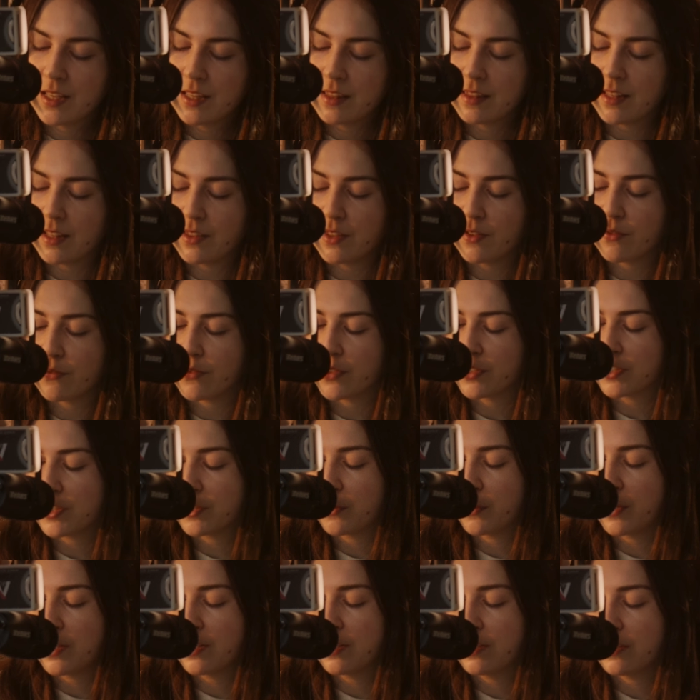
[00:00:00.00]
Then the first
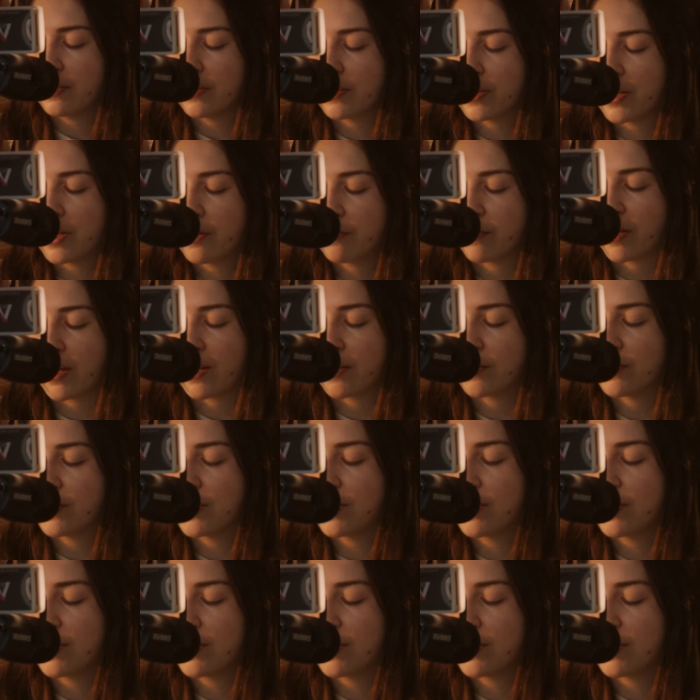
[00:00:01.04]
one, looking round,